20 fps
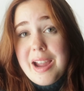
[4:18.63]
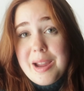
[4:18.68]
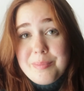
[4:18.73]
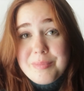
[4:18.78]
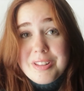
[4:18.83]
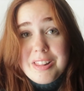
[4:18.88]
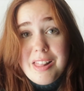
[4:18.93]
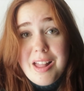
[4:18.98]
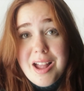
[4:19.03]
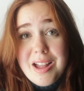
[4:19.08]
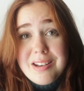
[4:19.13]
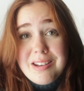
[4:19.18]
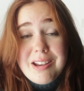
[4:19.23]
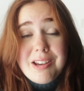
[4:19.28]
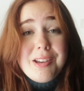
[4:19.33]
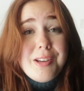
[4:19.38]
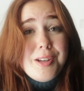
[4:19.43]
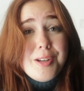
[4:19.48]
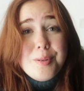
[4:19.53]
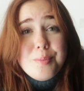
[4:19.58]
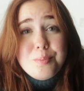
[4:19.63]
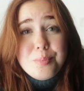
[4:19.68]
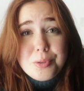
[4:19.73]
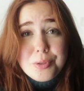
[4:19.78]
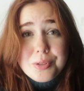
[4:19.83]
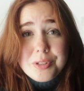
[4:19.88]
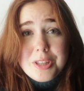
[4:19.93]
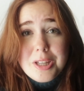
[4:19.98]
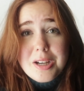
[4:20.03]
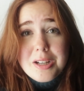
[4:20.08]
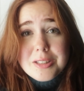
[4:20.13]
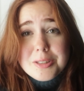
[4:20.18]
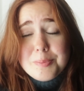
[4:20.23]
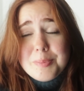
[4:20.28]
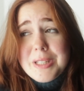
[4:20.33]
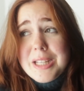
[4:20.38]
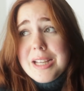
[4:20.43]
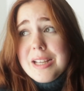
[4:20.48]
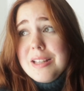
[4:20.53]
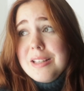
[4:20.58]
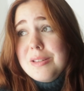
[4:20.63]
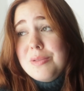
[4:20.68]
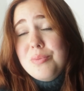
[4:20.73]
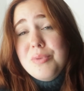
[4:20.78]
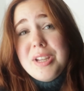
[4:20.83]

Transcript: I'm glad I didn't book that because